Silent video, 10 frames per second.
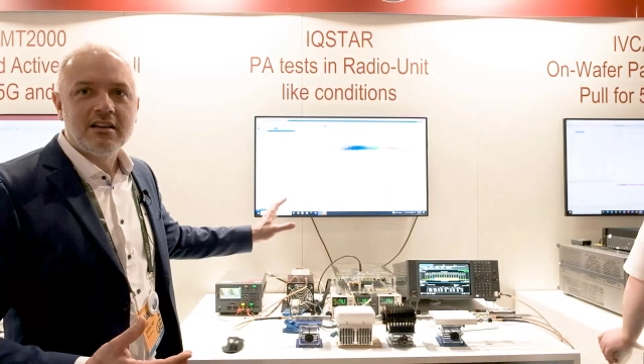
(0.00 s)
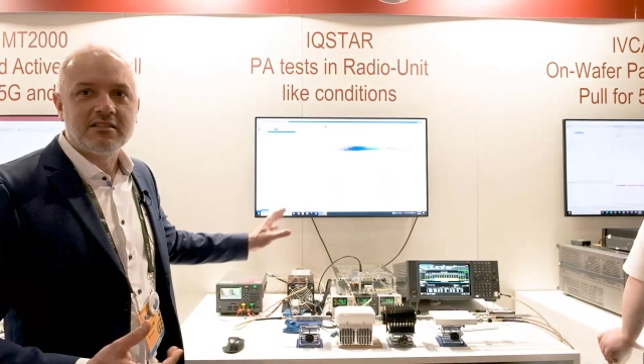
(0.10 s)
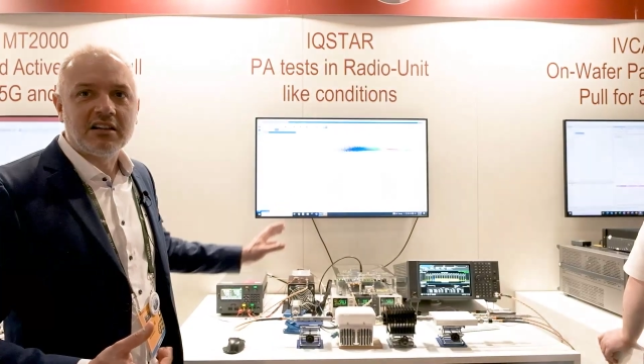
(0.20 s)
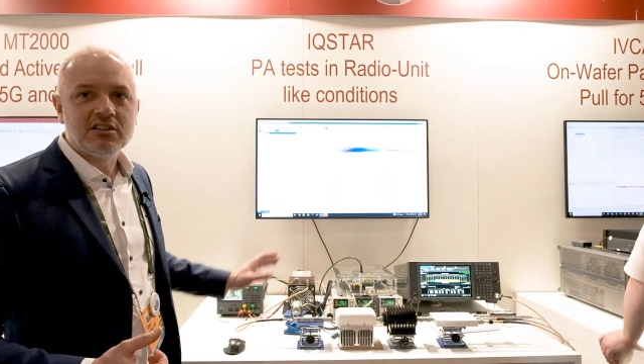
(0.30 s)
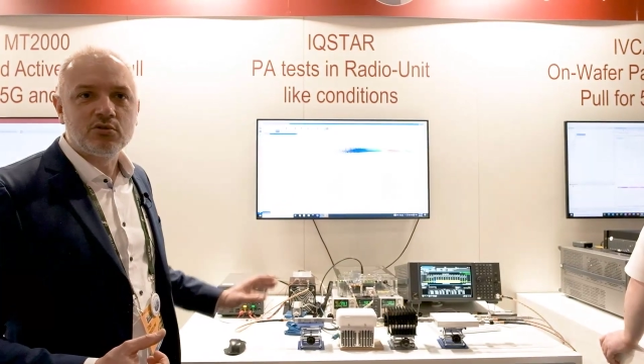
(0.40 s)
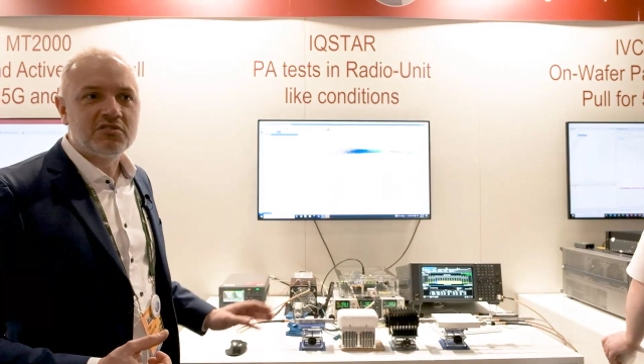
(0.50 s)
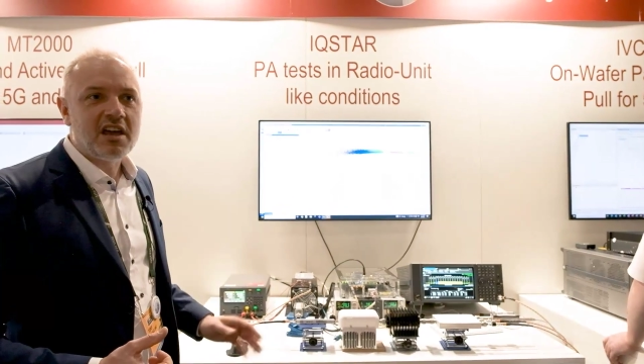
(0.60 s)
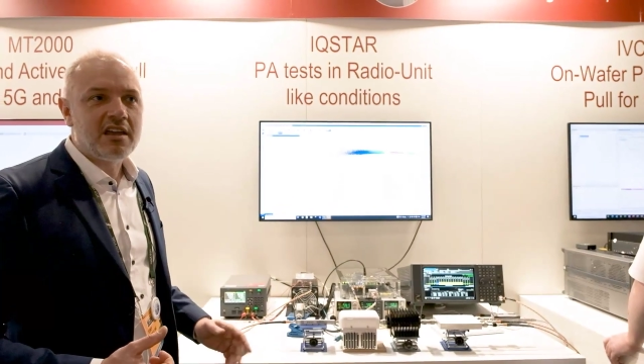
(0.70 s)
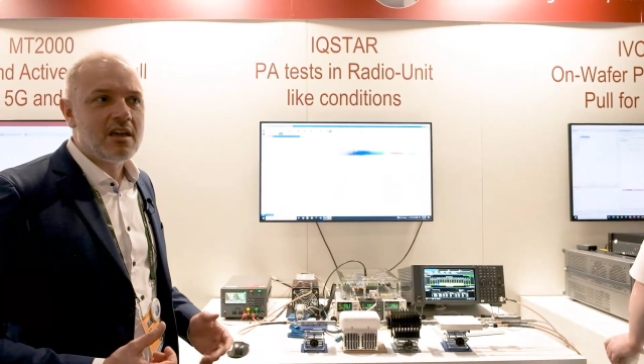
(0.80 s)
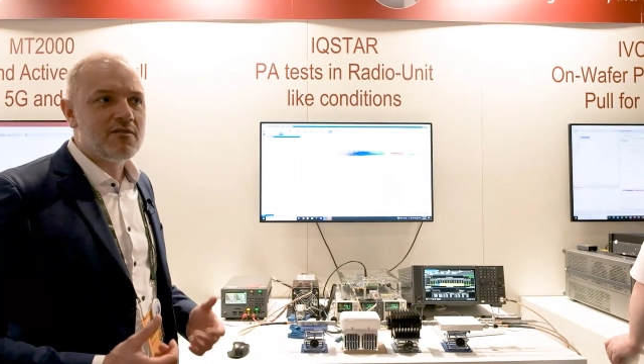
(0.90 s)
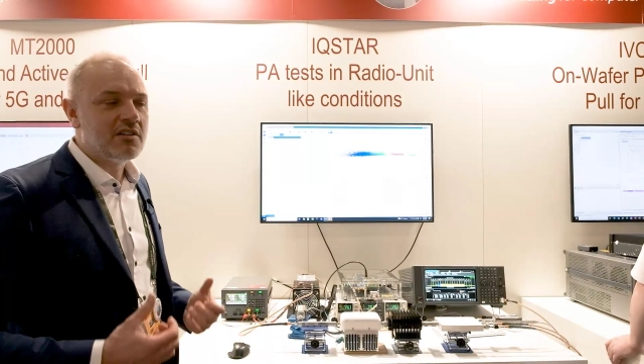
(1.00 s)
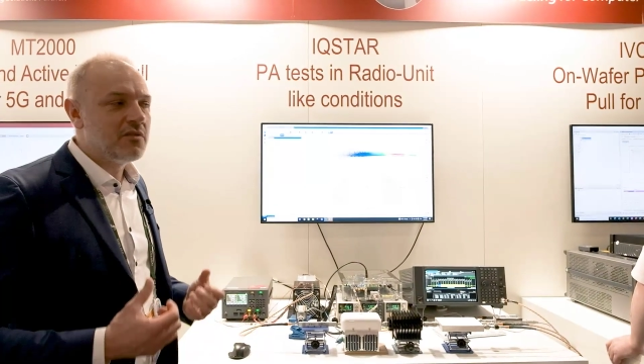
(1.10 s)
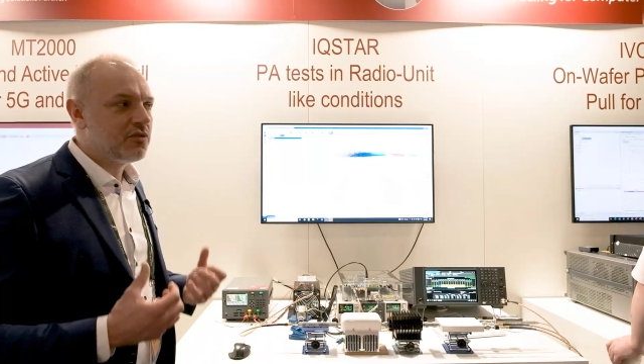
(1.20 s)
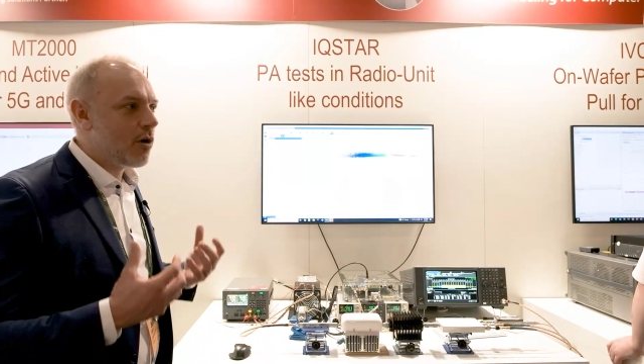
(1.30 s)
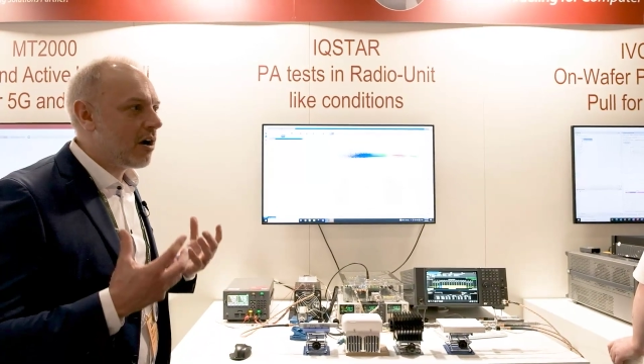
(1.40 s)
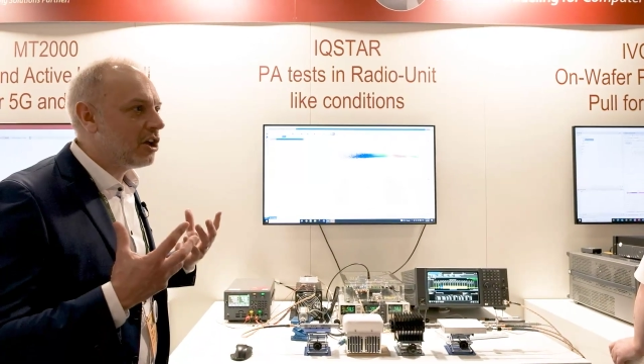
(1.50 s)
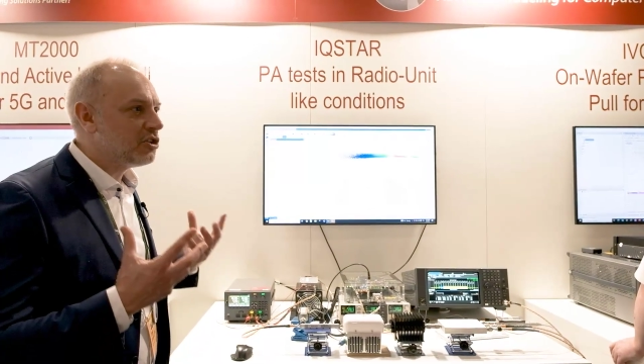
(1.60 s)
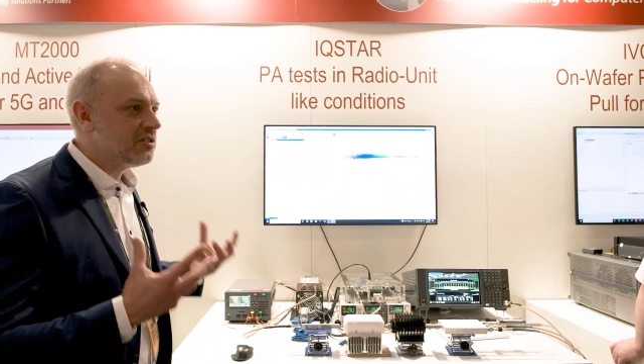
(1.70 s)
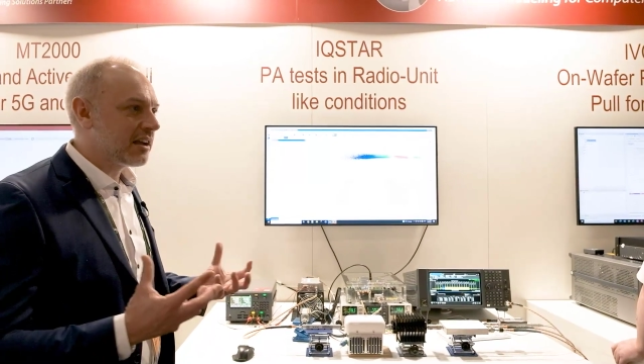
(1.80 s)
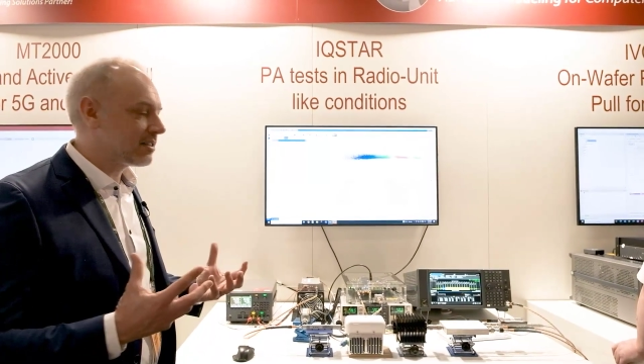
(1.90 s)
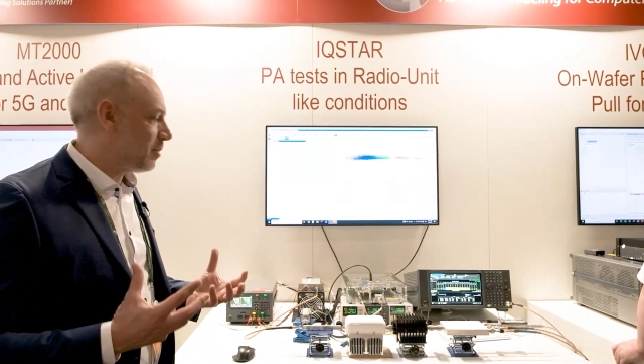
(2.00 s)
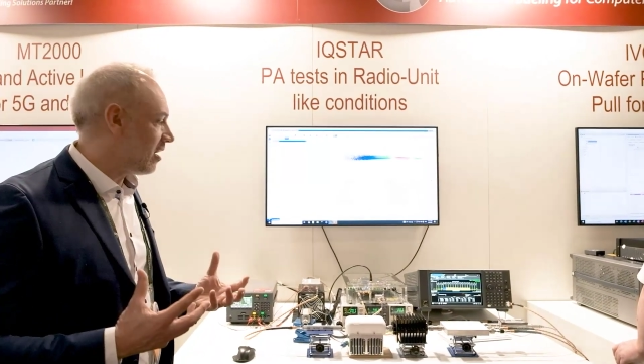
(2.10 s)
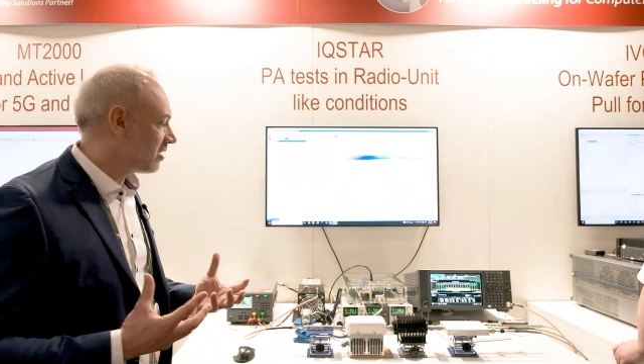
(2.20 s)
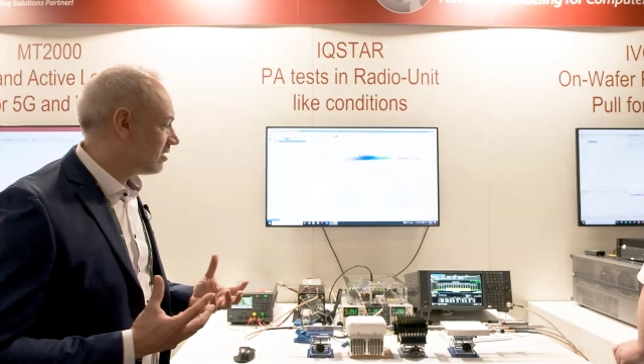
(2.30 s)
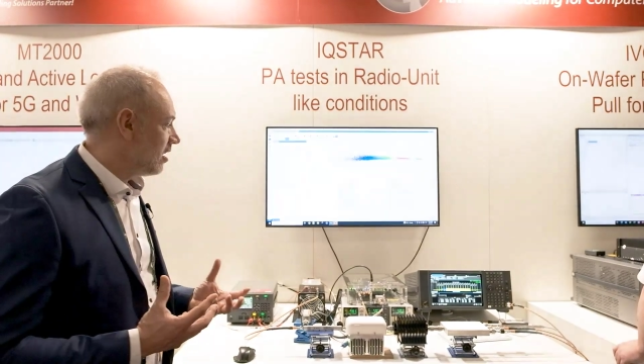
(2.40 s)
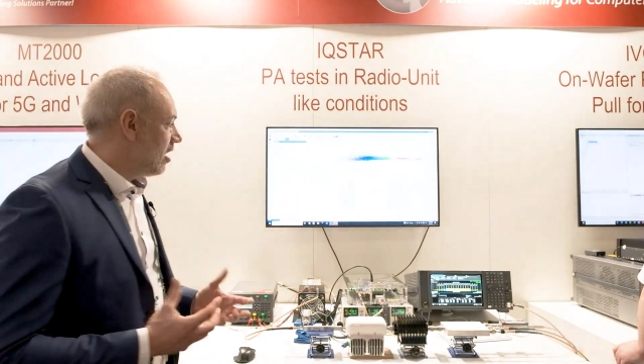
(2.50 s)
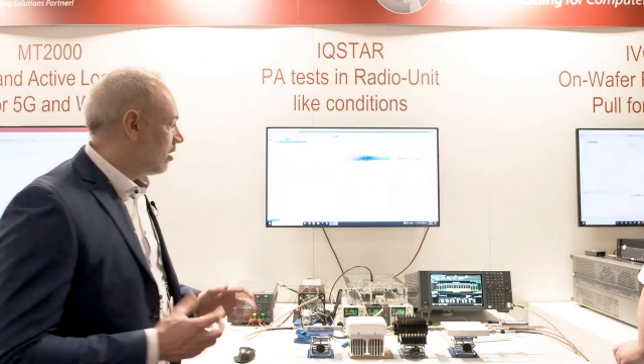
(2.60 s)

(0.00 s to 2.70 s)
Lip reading: That is to say, even if you are not an expert,